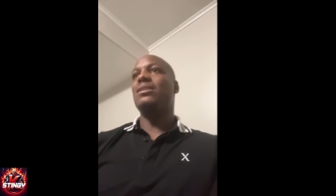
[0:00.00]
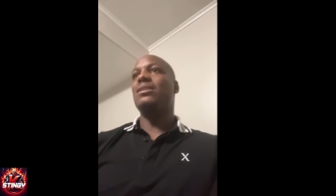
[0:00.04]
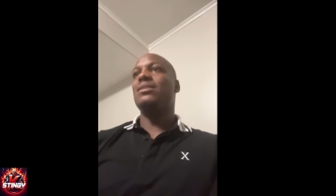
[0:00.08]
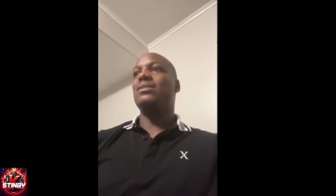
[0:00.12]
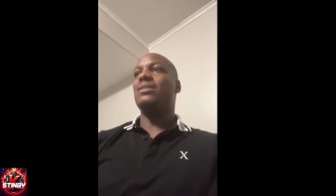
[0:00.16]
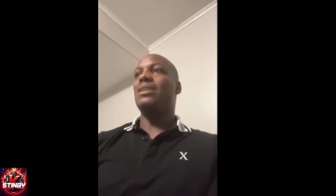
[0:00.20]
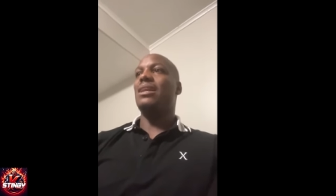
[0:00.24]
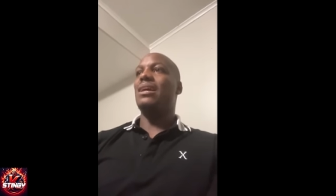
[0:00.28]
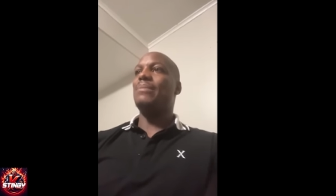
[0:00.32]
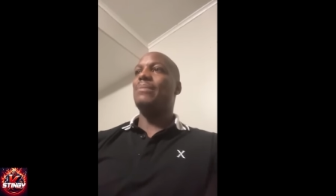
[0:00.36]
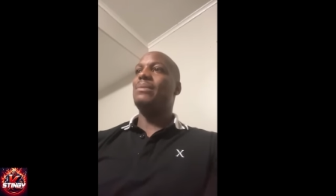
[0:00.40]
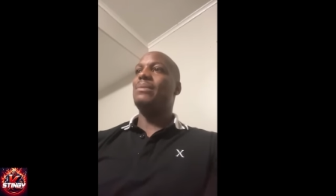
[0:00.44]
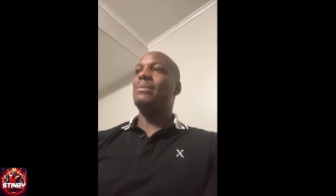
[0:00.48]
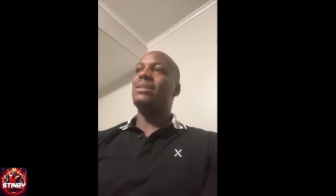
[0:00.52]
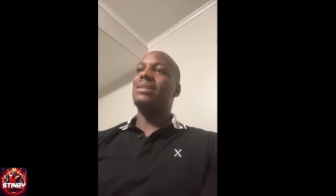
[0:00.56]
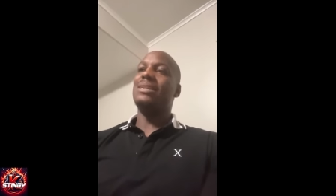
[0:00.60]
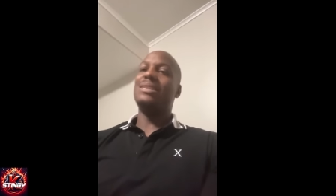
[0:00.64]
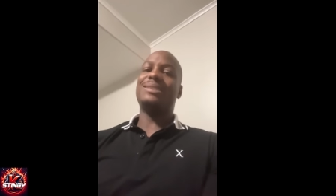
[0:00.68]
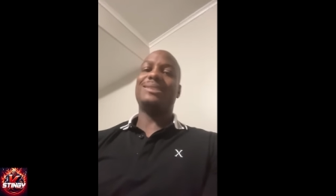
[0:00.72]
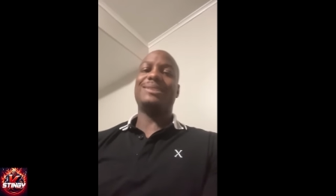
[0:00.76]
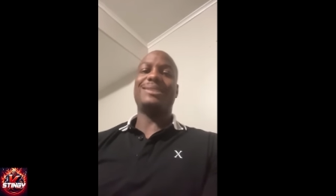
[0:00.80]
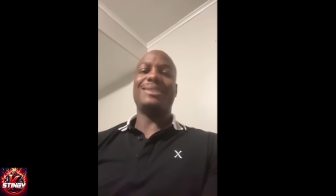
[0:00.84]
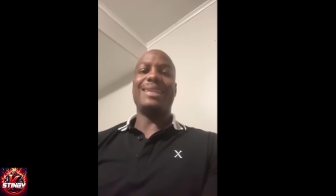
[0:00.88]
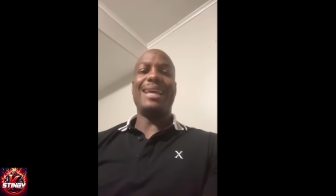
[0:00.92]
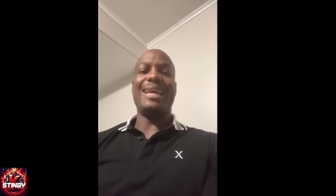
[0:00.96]
You know what I mean? It's
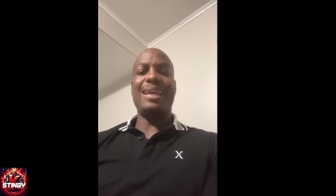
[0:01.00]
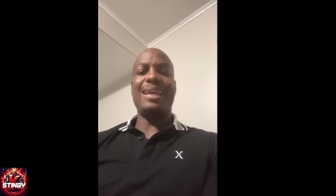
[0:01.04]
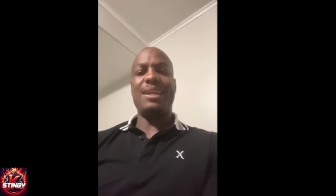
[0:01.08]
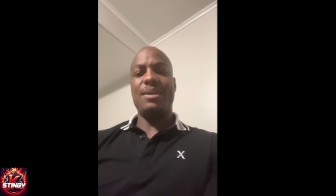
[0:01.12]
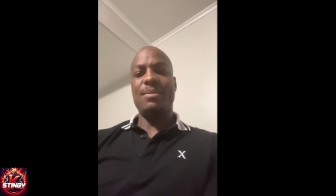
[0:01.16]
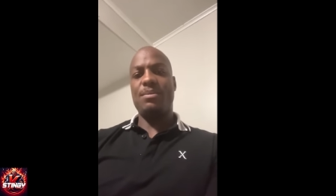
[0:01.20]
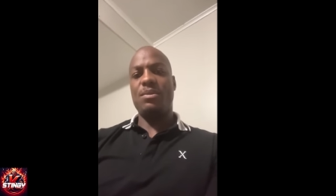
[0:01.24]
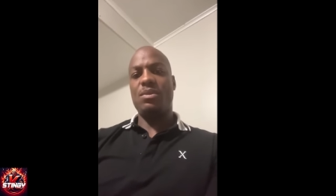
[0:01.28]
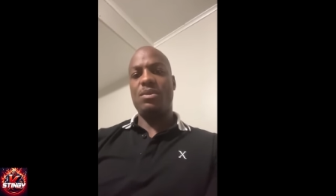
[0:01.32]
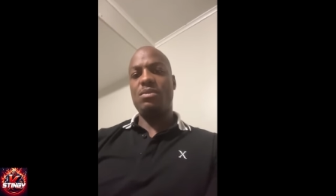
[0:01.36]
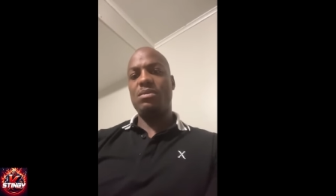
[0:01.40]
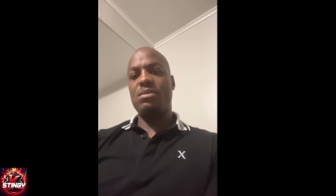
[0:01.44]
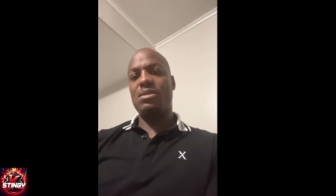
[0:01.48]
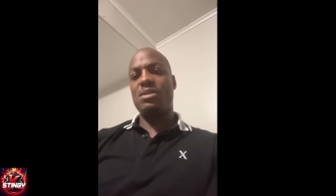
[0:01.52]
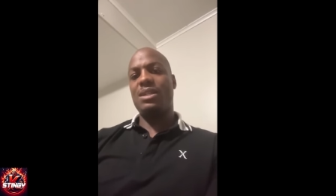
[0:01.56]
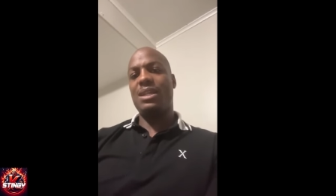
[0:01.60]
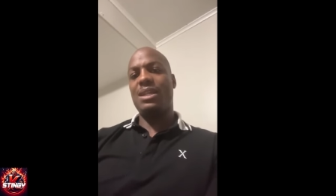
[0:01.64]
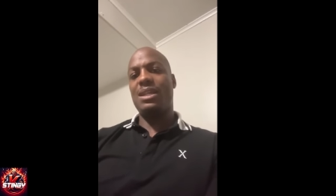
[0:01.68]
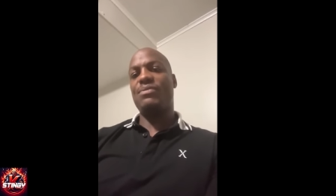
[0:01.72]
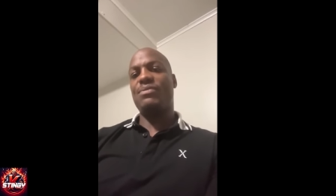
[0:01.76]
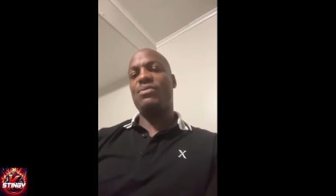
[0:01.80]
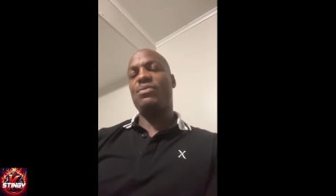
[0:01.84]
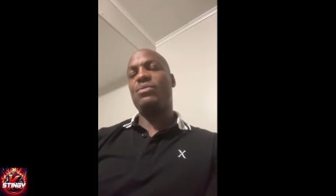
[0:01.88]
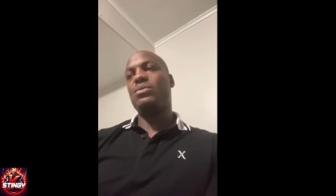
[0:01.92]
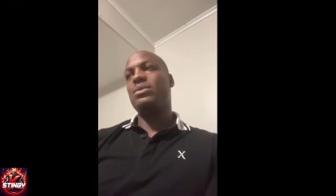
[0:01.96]
sad, bro.
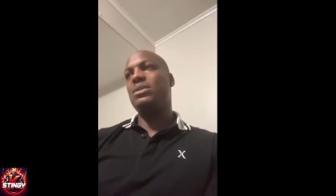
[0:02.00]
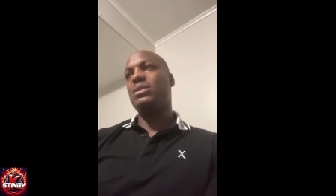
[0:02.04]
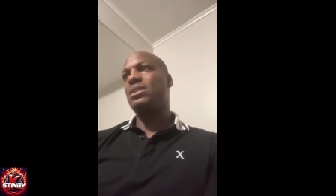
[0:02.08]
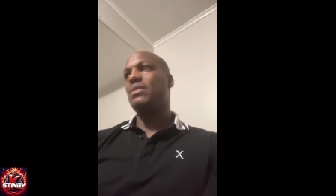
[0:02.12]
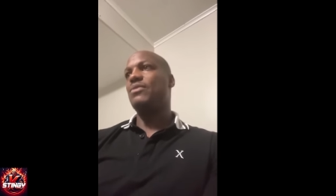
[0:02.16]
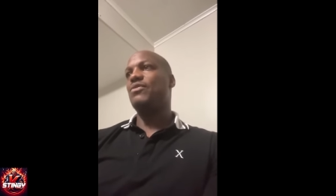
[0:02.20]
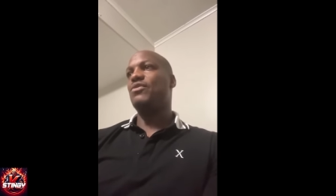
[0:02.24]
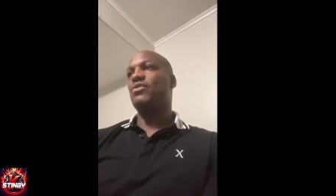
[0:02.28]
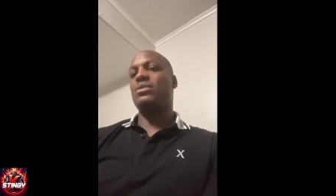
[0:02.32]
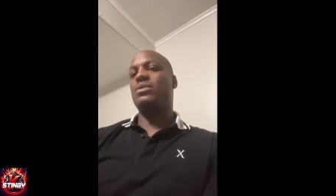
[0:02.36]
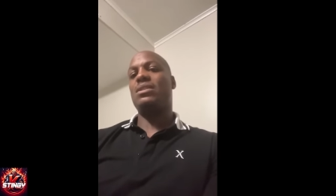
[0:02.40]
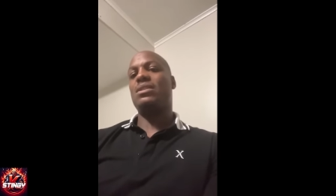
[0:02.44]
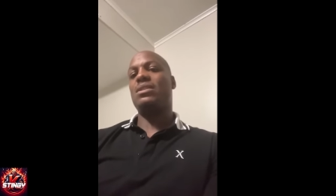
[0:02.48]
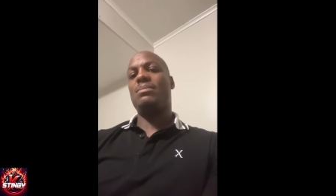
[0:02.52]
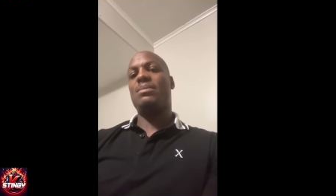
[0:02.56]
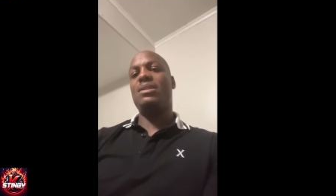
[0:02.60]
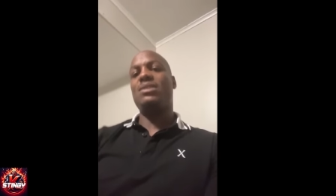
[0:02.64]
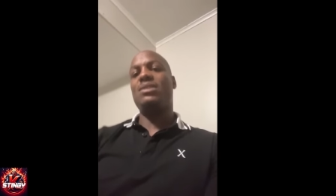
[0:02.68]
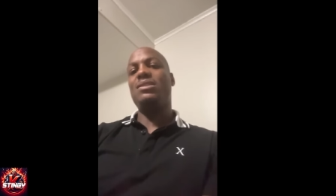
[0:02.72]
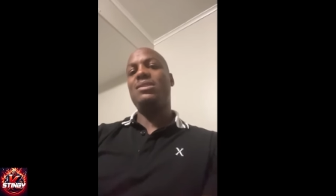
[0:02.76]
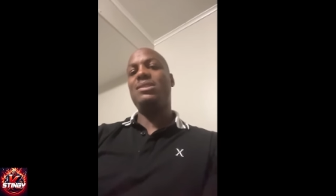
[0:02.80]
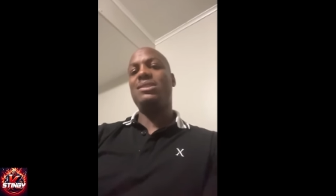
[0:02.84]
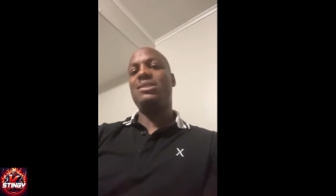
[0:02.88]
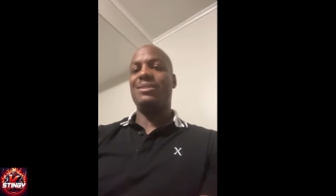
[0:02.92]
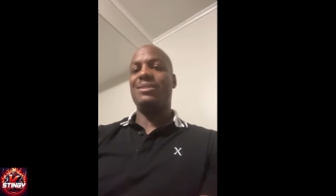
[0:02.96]
Like for real, for real, bro.
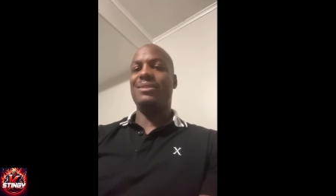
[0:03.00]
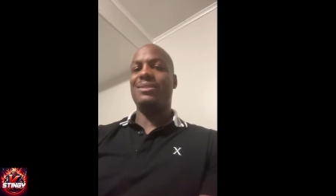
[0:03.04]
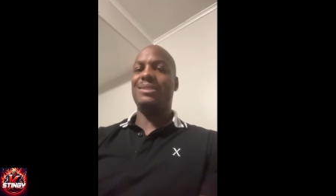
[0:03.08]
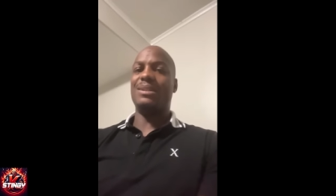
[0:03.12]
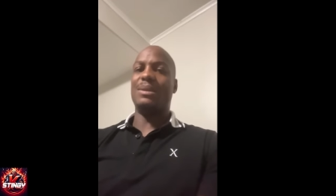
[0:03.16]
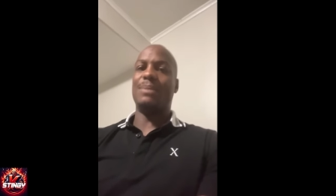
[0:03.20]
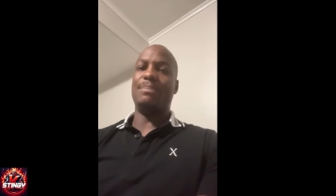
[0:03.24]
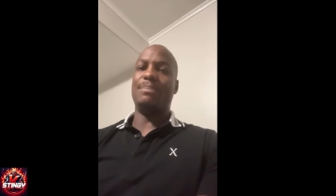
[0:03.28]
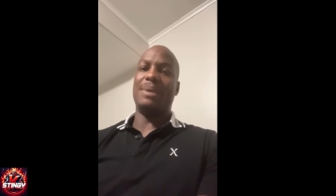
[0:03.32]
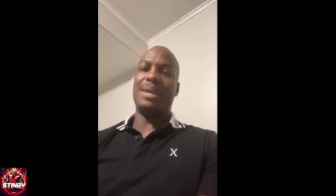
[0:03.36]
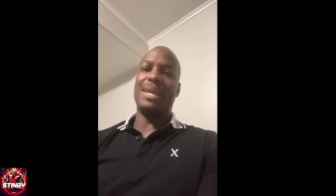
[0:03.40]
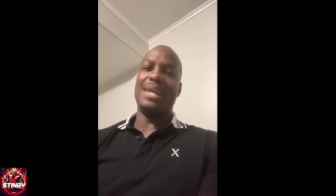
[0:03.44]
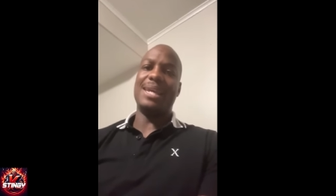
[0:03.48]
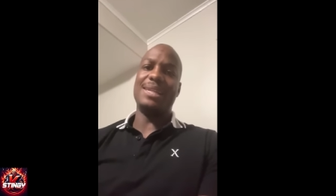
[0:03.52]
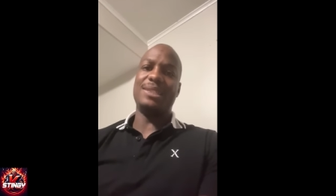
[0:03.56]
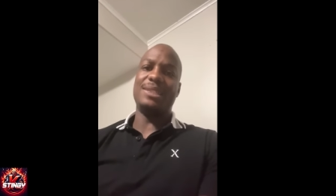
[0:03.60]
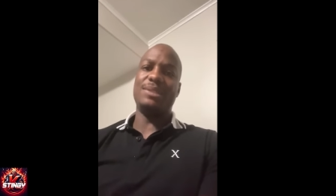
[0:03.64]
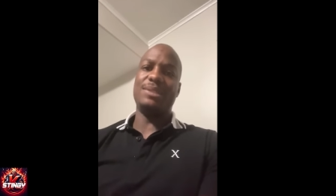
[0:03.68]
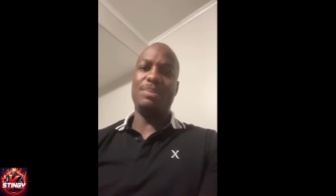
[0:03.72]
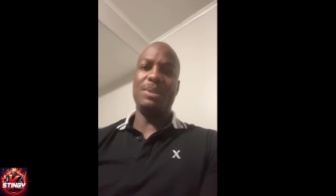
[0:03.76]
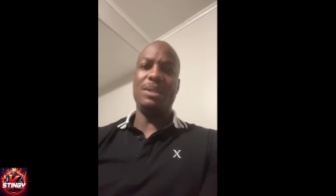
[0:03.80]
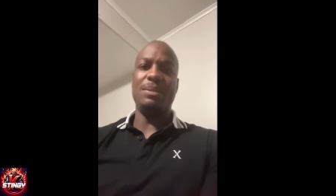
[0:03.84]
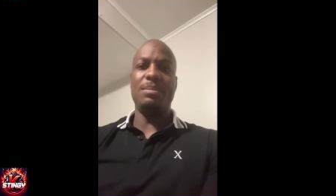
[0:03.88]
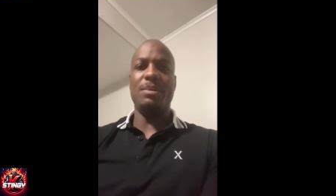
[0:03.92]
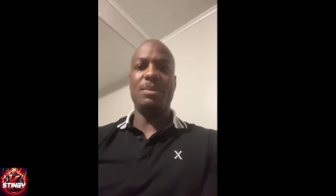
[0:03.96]
You sit on here and bash
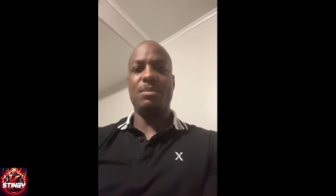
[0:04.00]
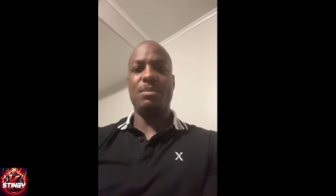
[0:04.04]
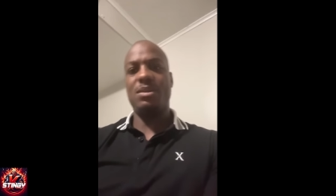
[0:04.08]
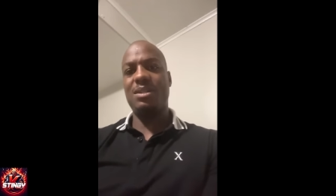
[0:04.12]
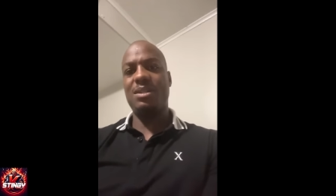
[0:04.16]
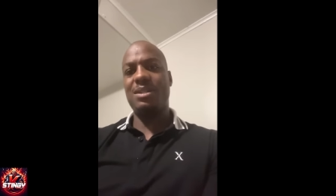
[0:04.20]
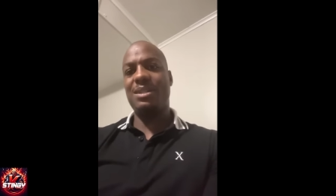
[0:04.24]
people, bro.